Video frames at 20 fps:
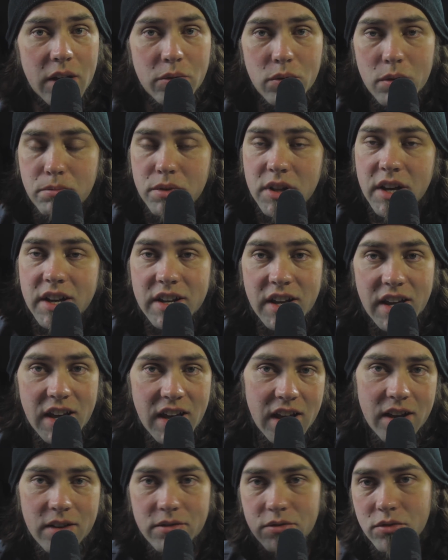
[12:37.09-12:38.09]
reply to
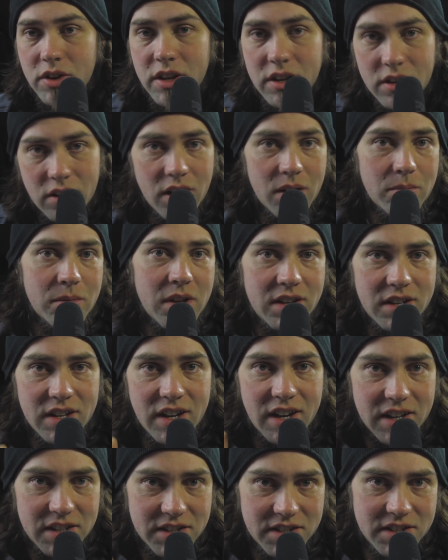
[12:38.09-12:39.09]
every comment
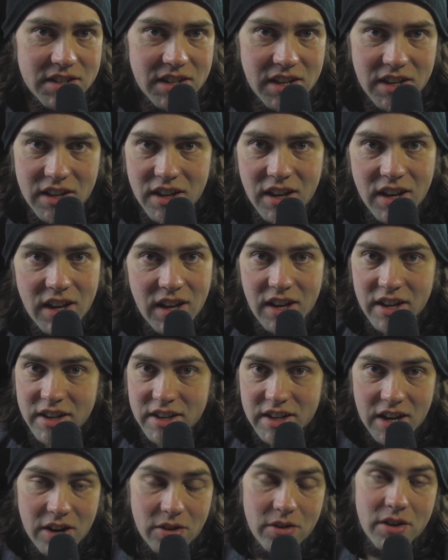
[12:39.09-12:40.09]
I see.
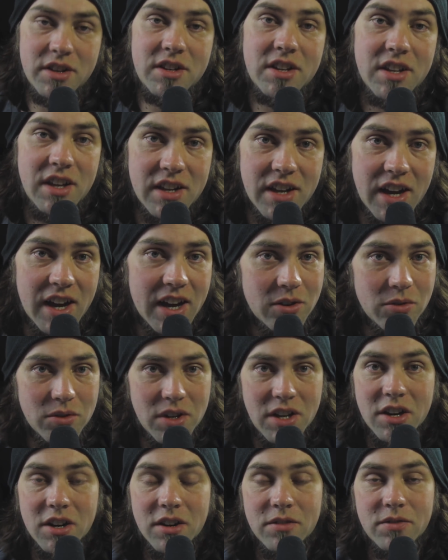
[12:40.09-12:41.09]
Guaranteed. I
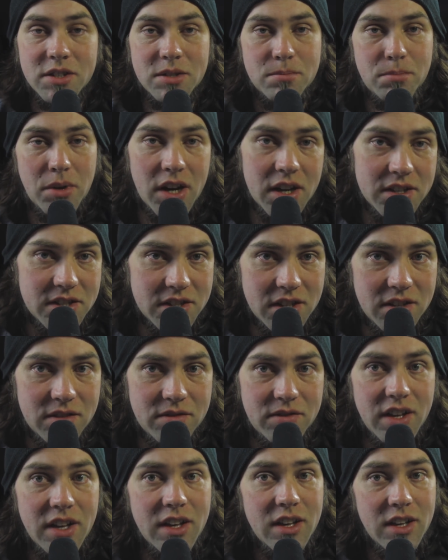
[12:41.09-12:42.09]
don't care if it's
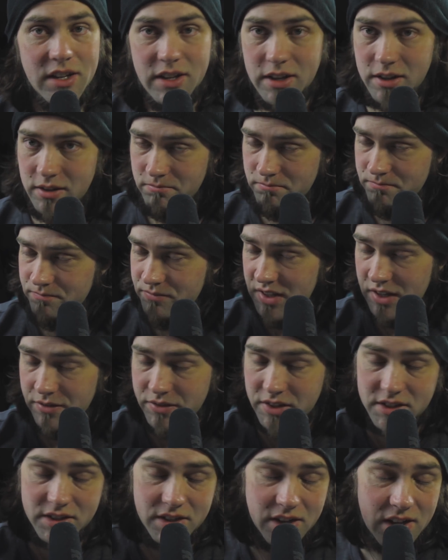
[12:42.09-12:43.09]
positive, if
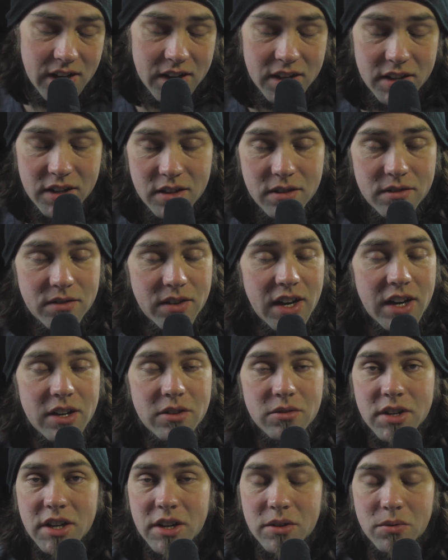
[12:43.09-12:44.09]
it's negative, I
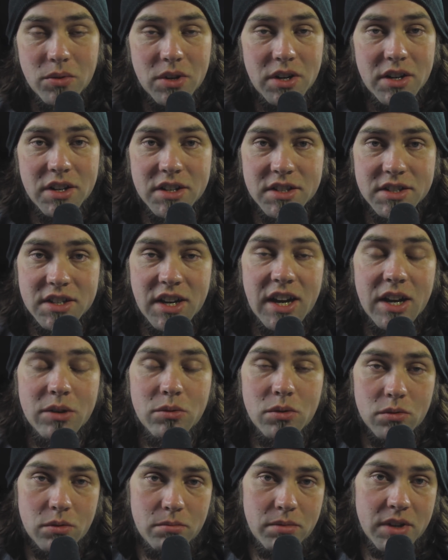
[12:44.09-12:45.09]
don't care what it is, I
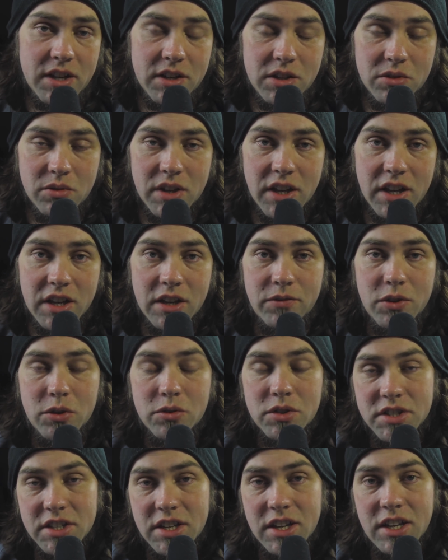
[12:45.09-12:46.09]
will reply to it. And if
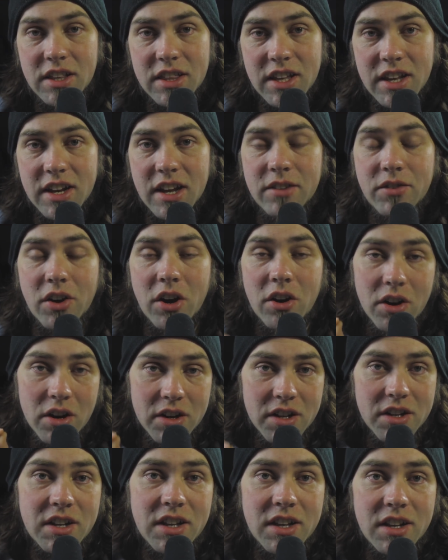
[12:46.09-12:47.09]
you see that I have
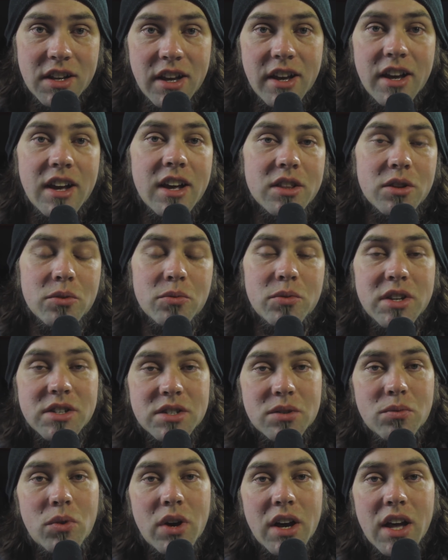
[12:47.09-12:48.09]
hearted it, the
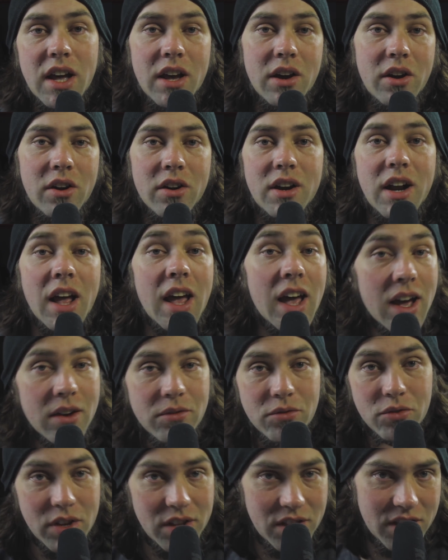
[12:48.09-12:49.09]
reason why I heart
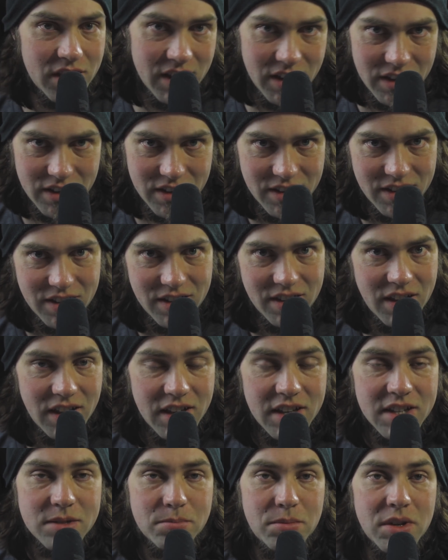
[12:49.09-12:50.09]
everything
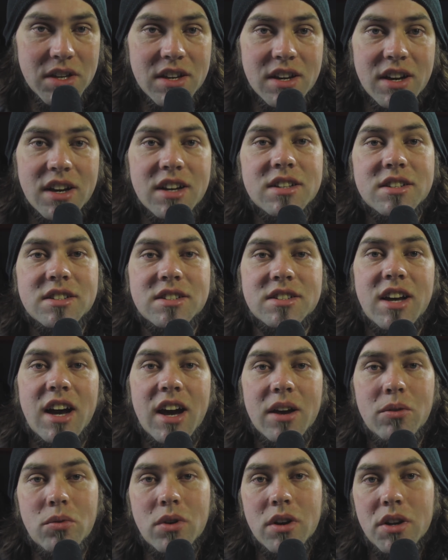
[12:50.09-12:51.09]
is because
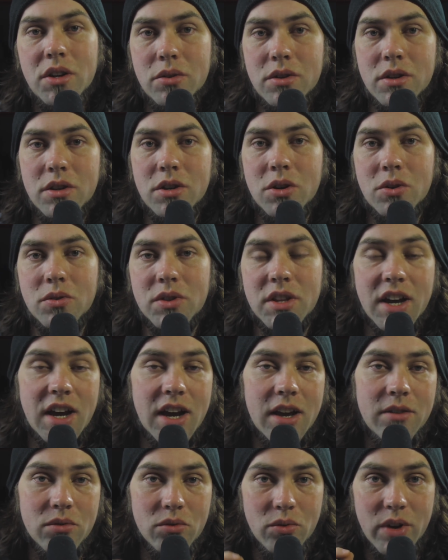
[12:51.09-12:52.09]
I want you to know that
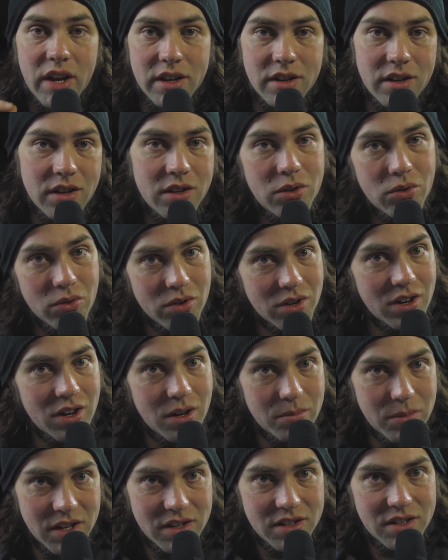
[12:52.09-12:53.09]
I've read your
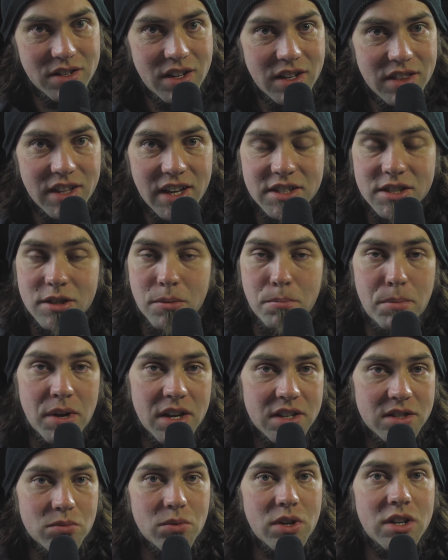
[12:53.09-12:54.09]
comment, and that's the
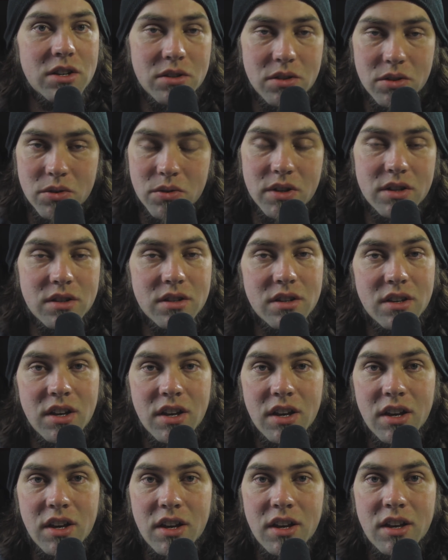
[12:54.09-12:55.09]
best way to do it.
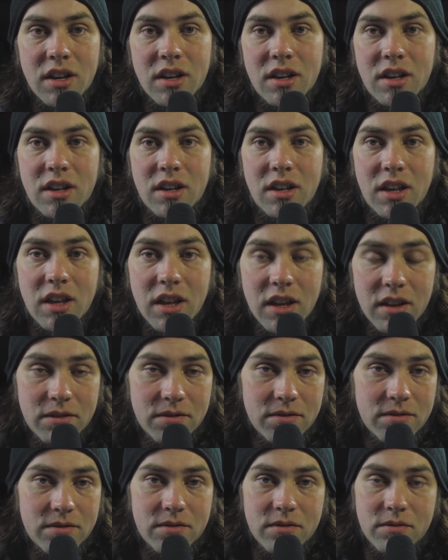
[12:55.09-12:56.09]

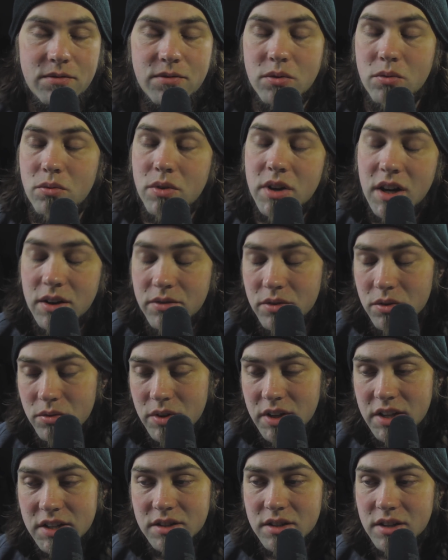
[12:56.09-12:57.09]
If for whatever
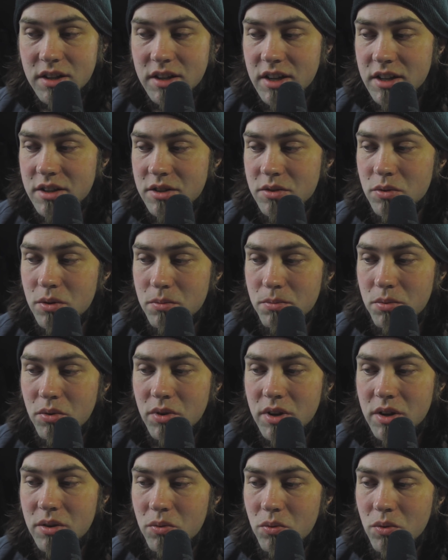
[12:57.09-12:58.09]
reason I get to a
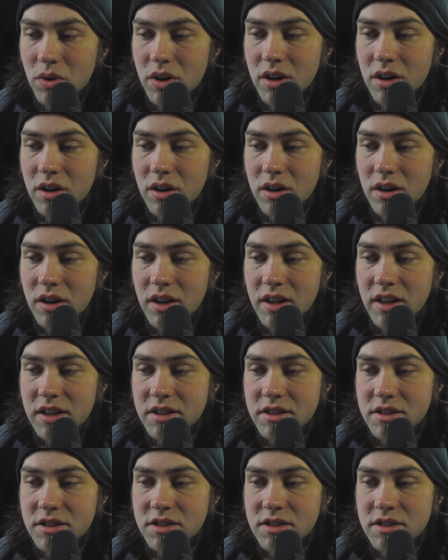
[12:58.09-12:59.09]
point where
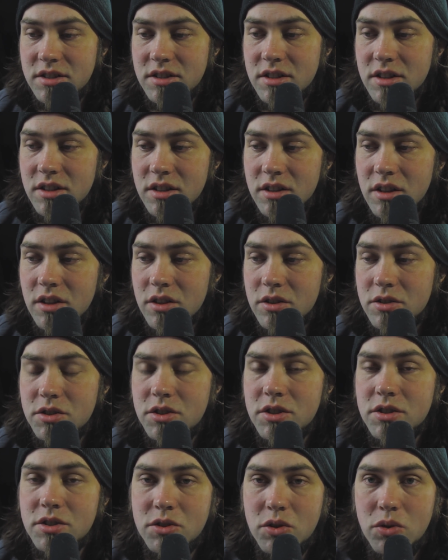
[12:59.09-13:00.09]
there's
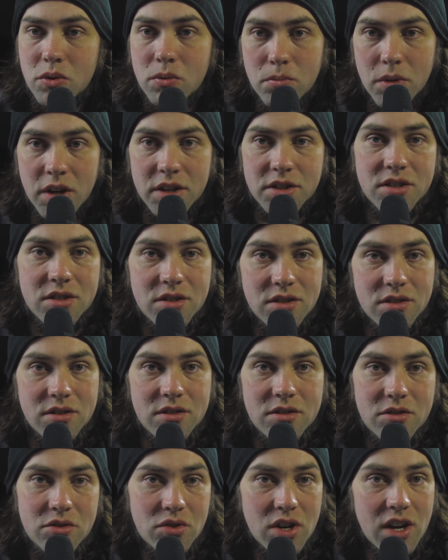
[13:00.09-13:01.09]
just too much
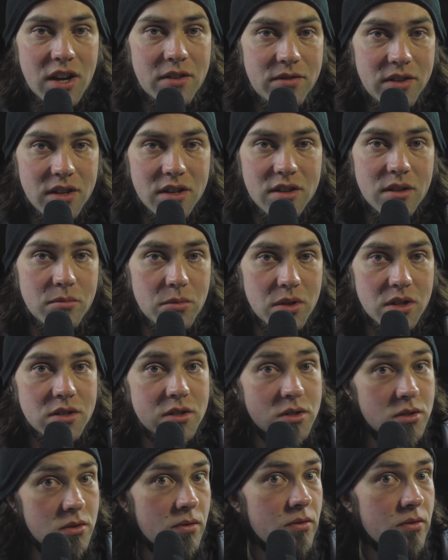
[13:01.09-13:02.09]
traffic, I mean,
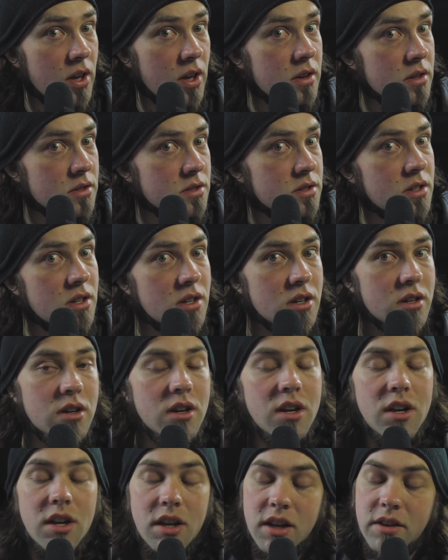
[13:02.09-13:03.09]
this is fantasy
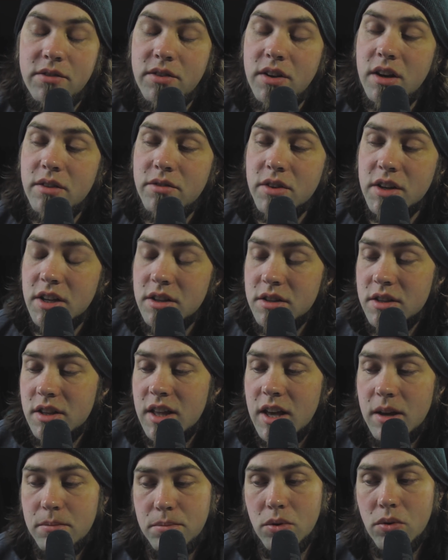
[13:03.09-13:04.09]
here, if it ever get to
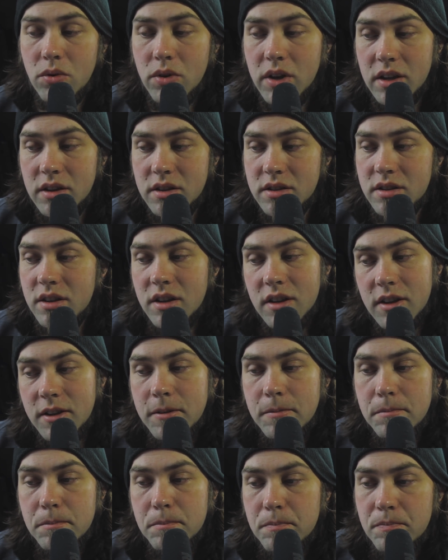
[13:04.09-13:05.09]
that point,
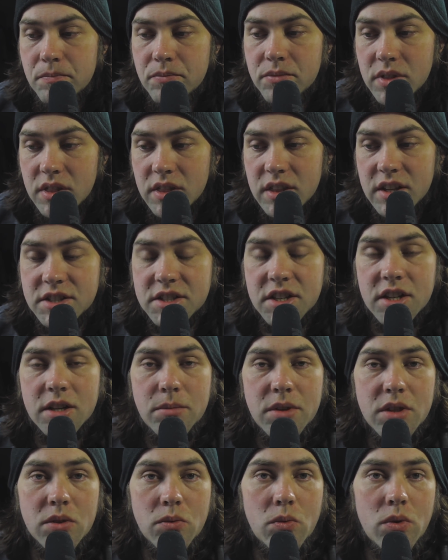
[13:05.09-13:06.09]
it's going
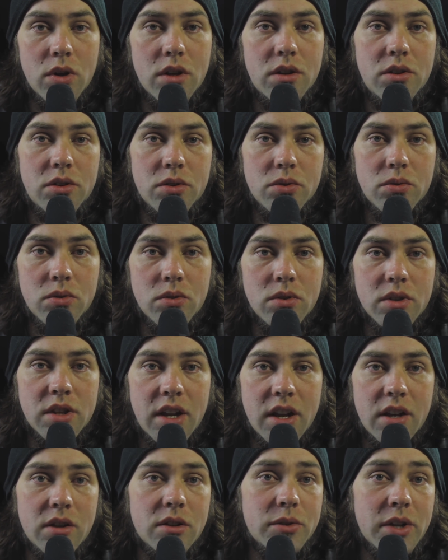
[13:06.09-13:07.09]
to be the one tool
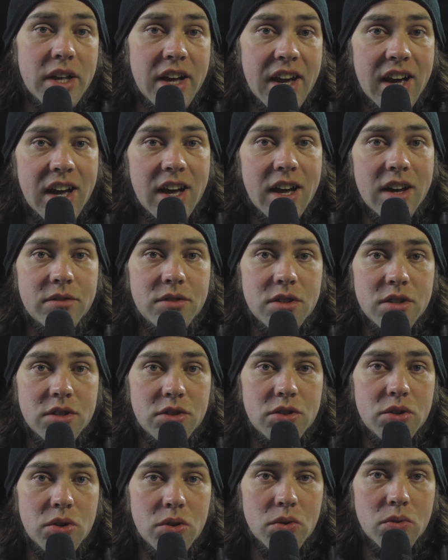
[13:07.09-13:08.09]
that I'll have to
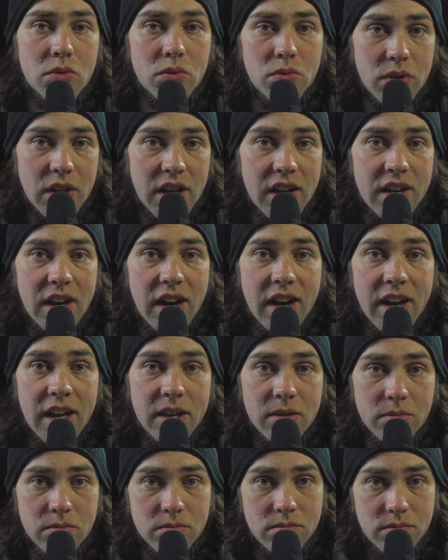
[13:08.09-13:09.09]
show that
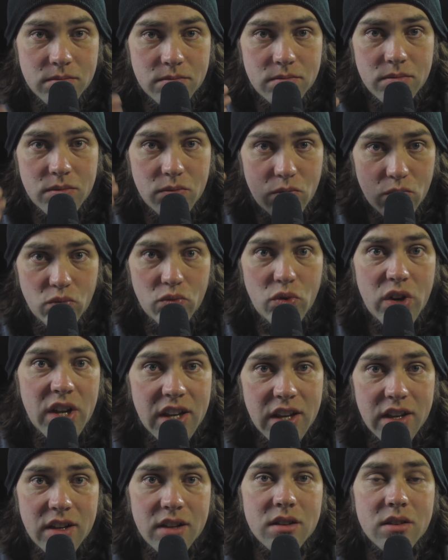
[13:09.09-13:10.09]
I am
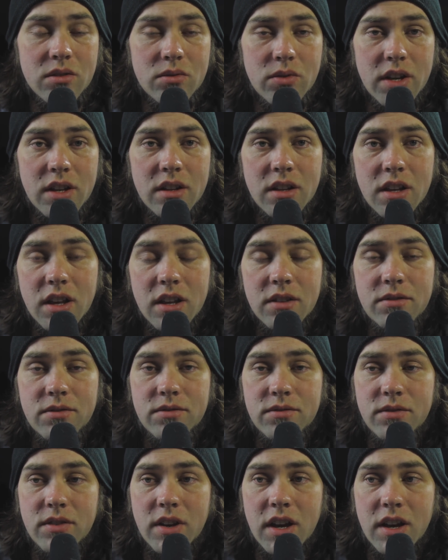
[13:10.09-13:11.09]
reading, right? If
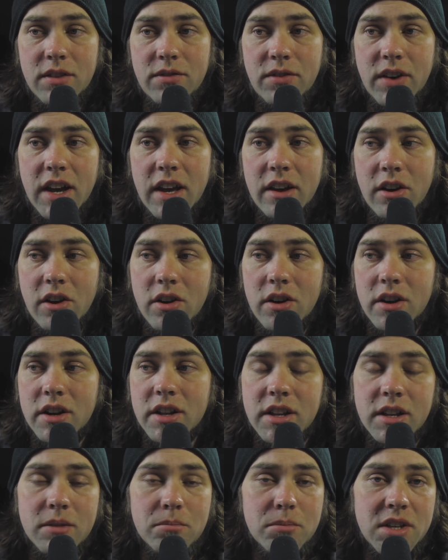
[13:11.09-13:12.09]
I heart
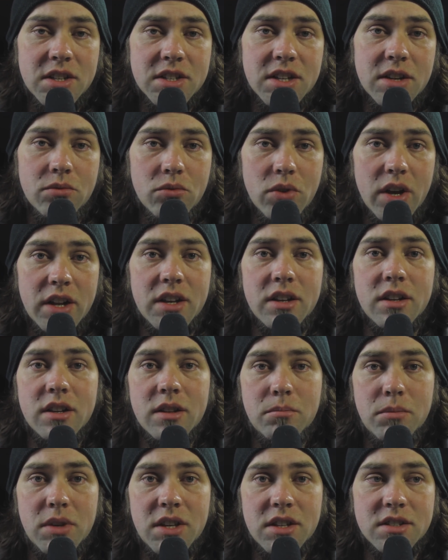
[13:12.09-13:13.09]
it, it means I've read it.
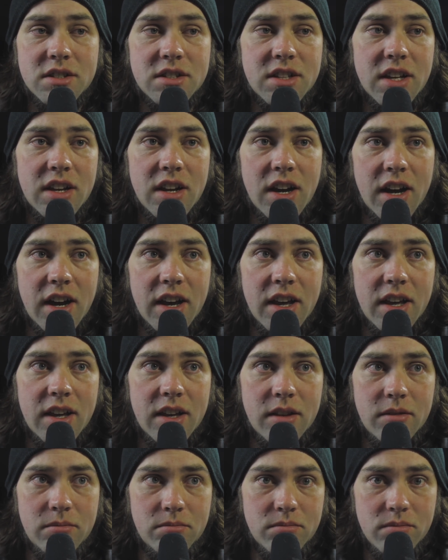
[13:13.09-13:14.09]
It means that
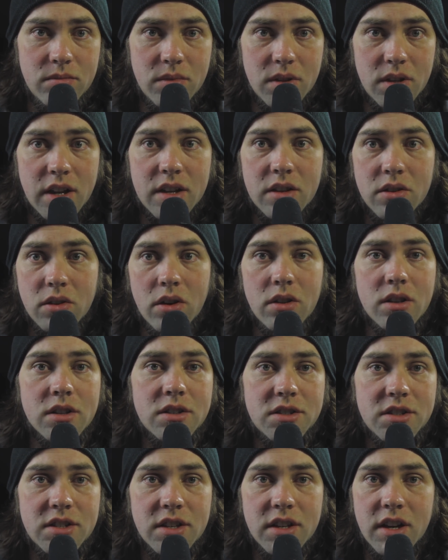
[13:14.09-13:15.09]
I
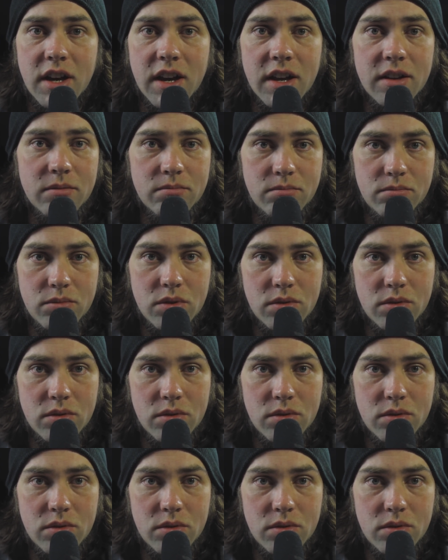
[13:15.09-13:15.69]
acknowledged it. I